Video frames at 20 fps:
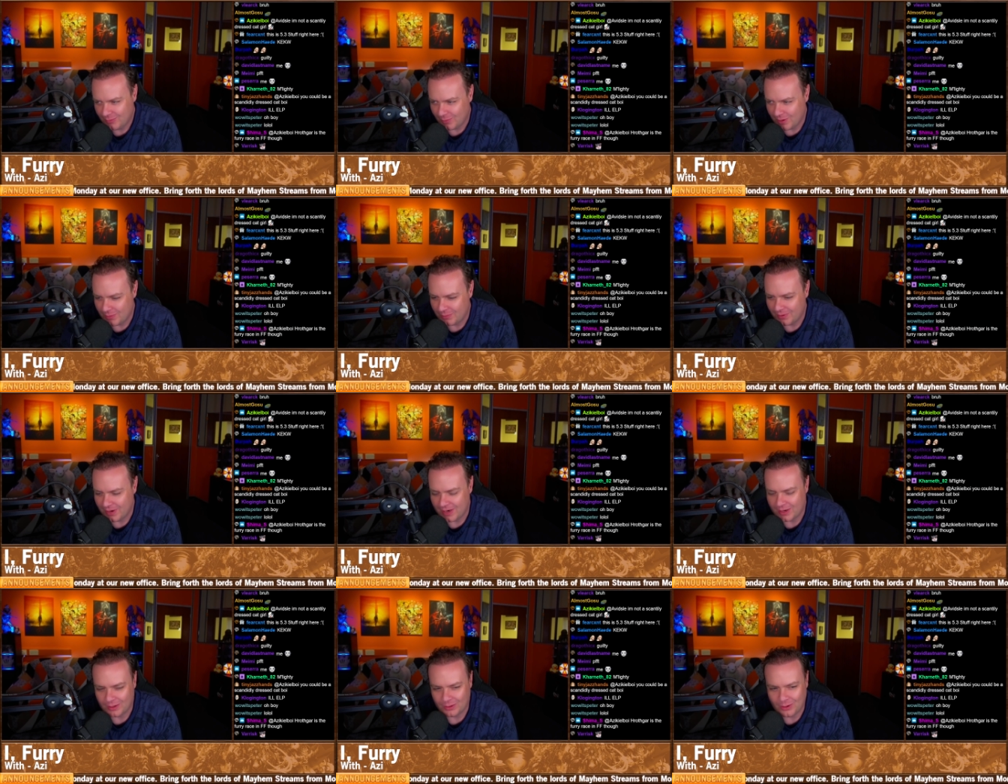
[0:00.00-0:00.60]
we
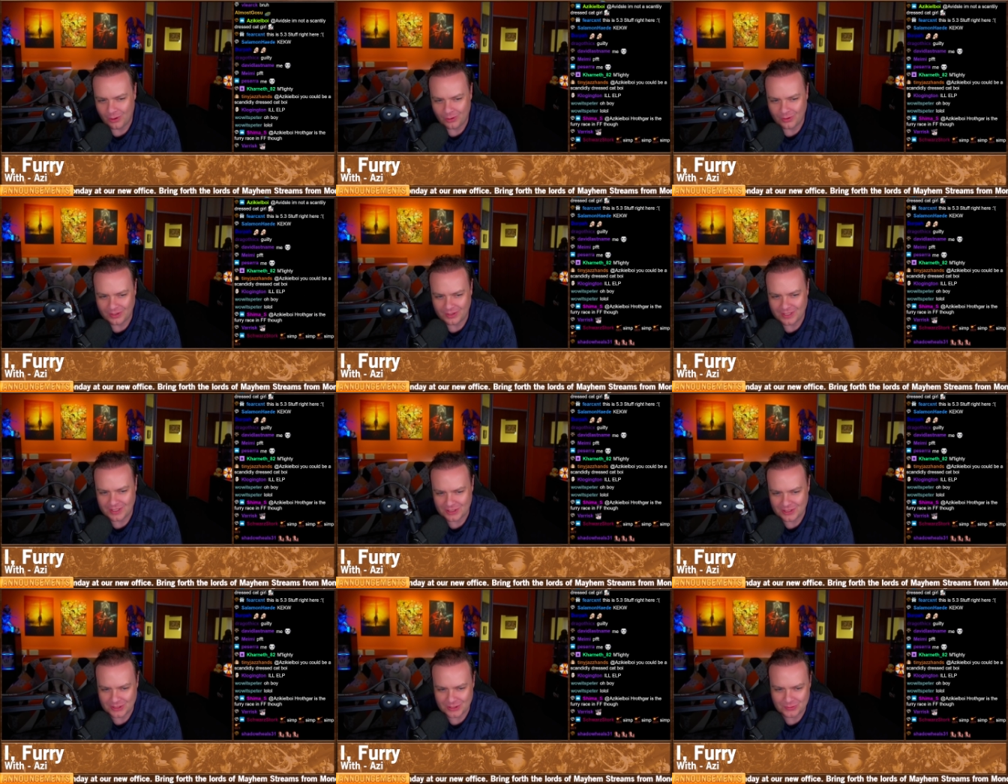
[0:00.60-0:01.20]
were in a
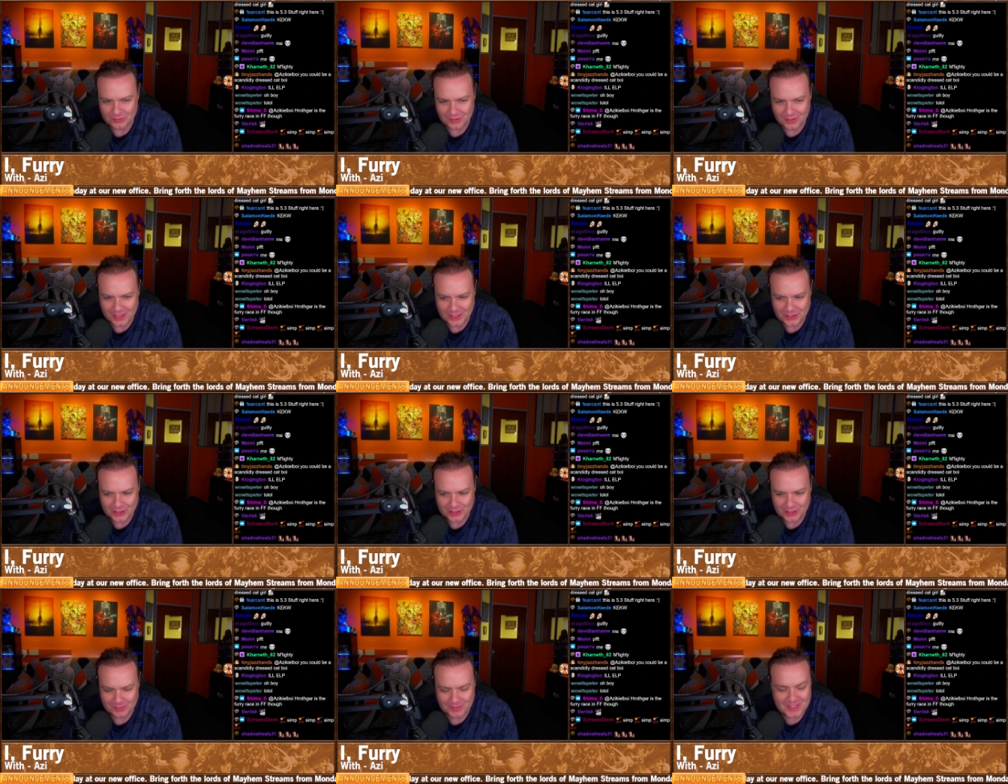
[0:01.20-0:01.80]
long-distance
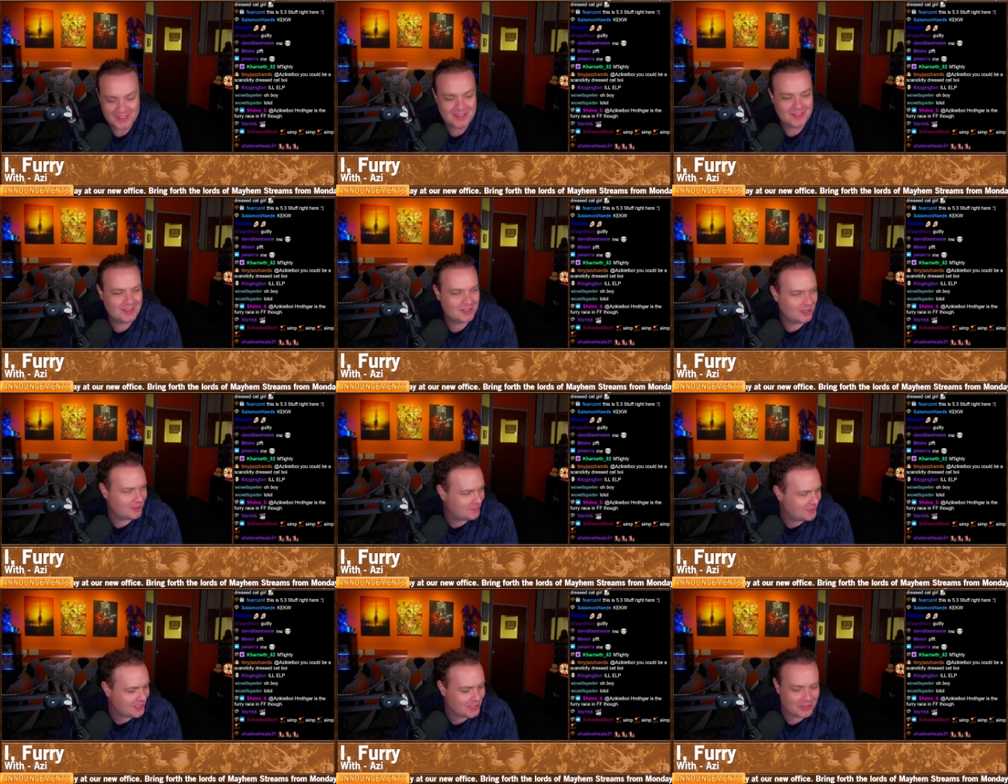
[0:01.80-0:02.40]
relationship. This is
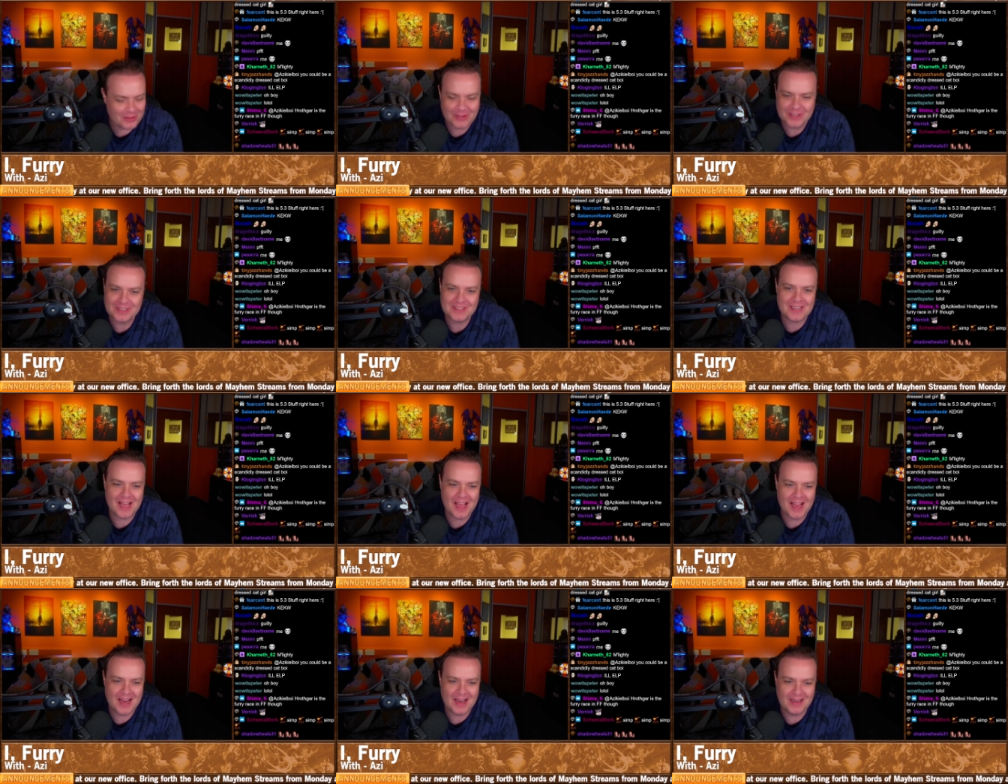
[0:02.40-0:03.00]
going to be the other
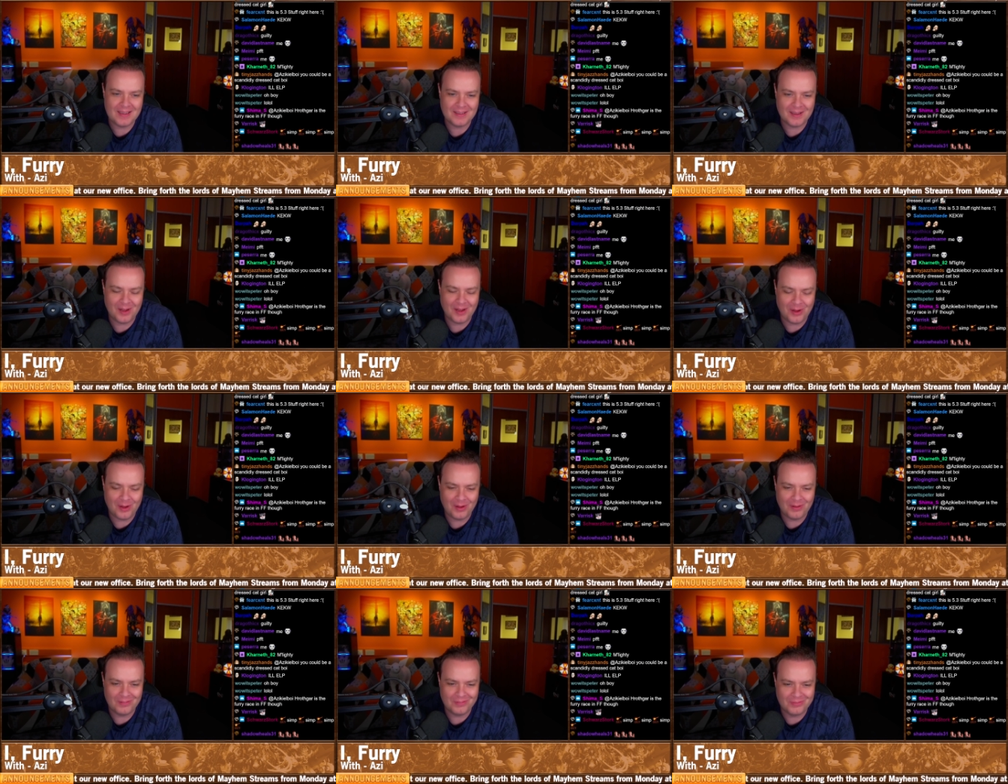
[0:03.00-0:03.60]
side
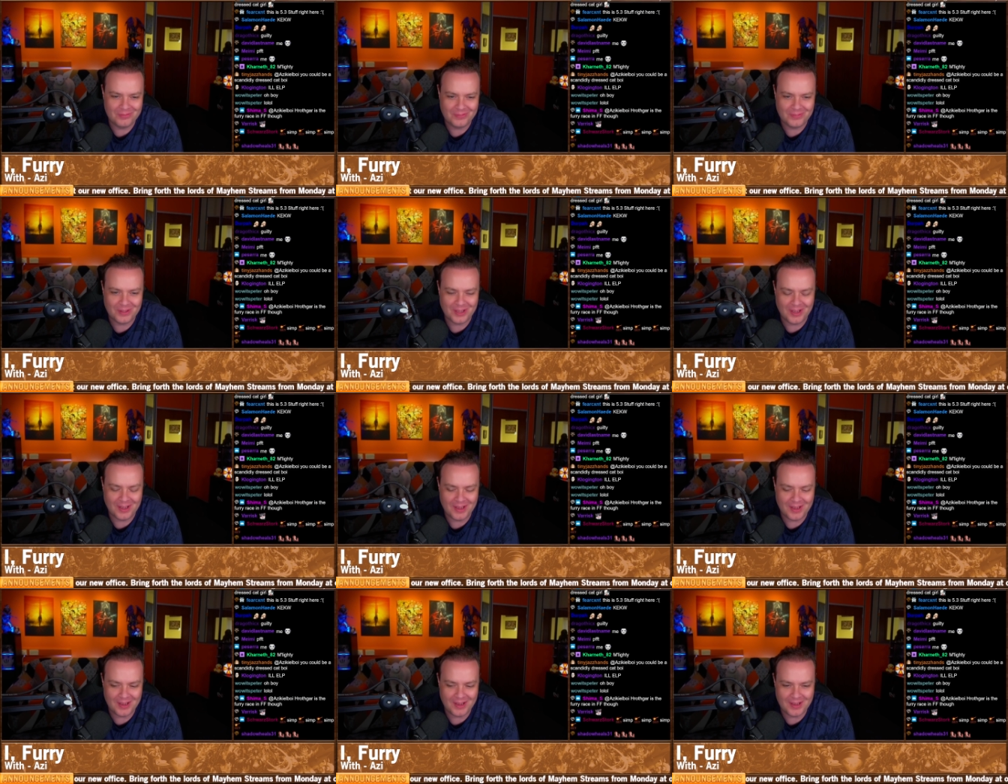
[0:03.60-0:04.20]
of
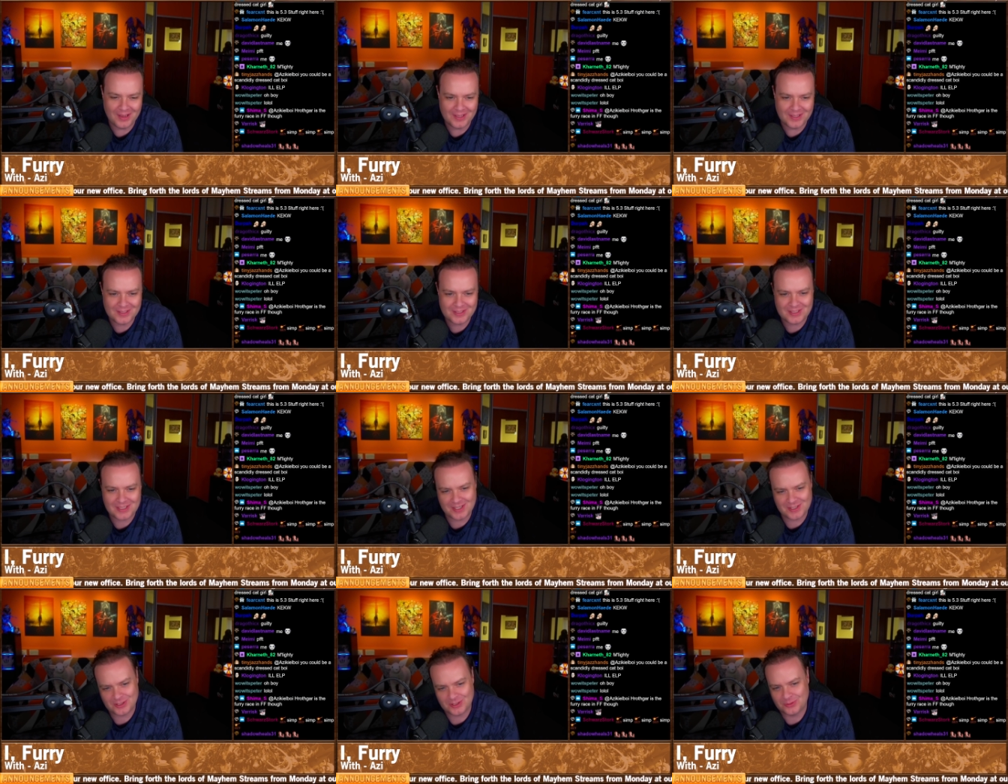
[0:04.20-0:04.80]

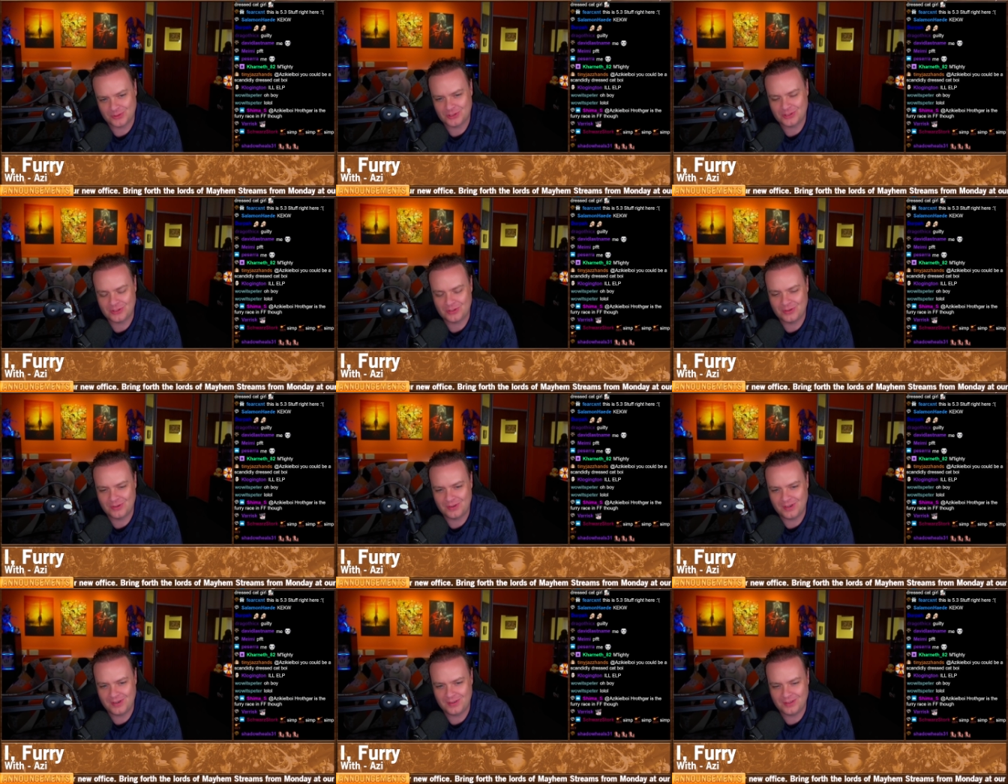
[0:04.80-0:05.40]
Sero's
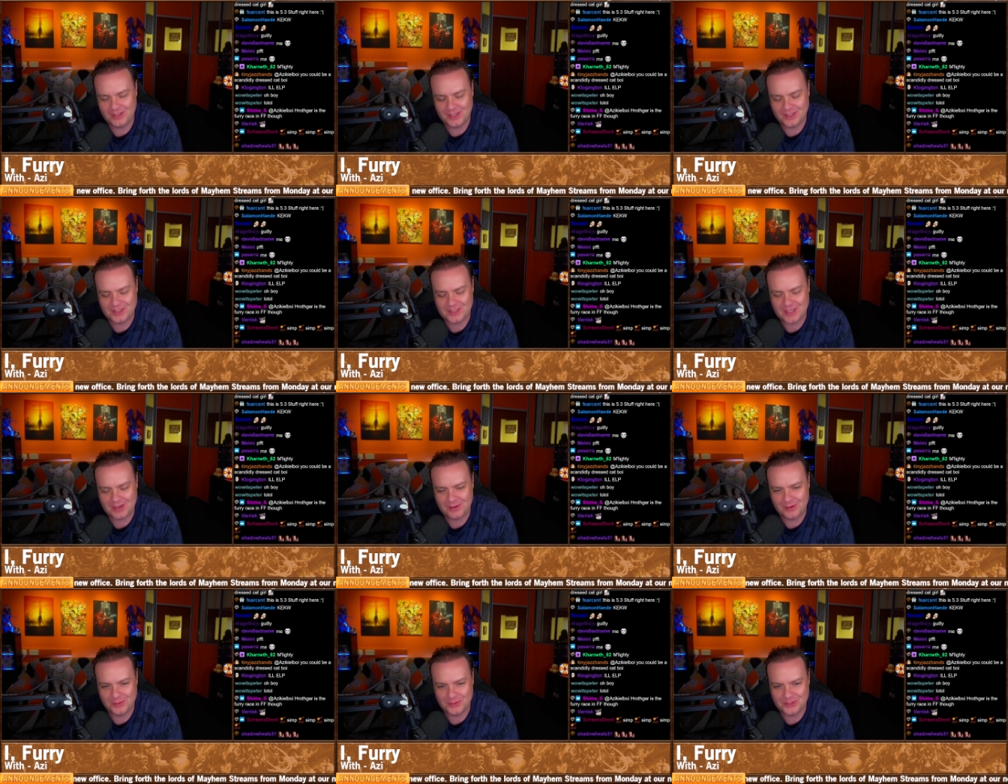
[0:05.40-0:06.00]
story,
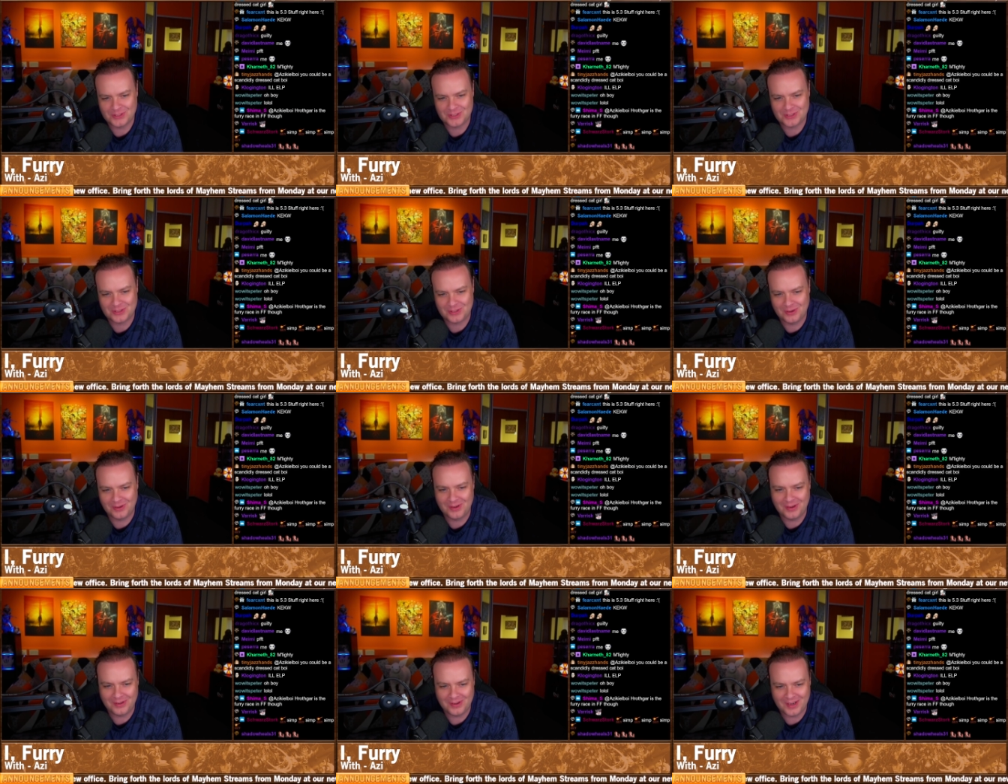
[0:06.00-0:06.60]

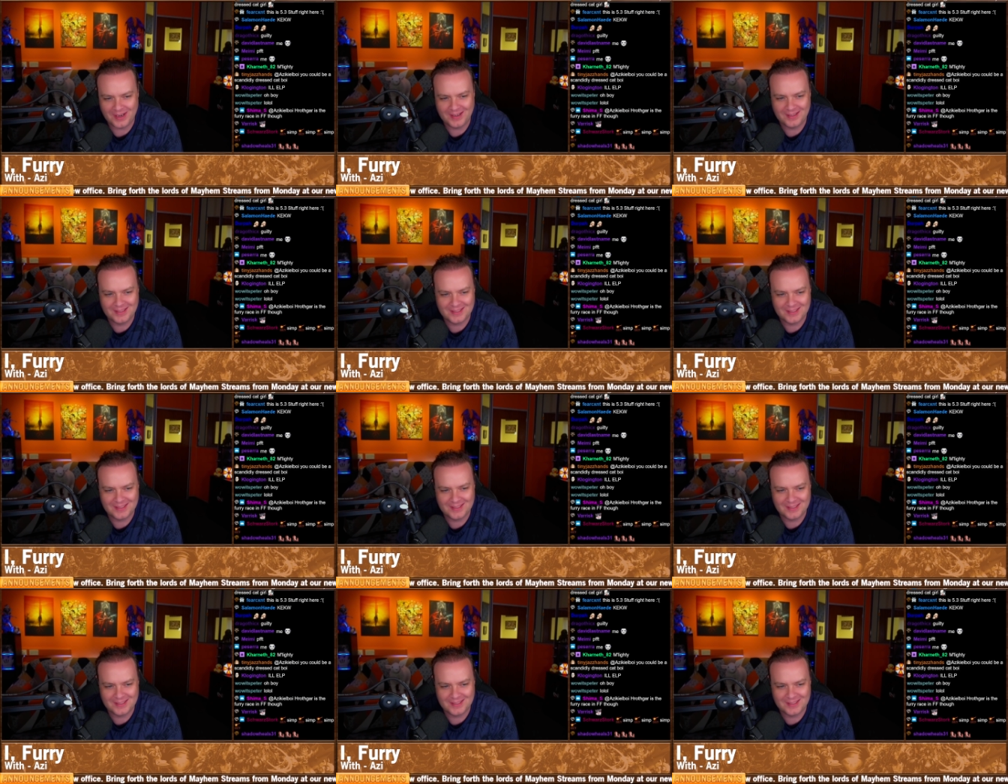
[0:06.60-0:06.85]
right?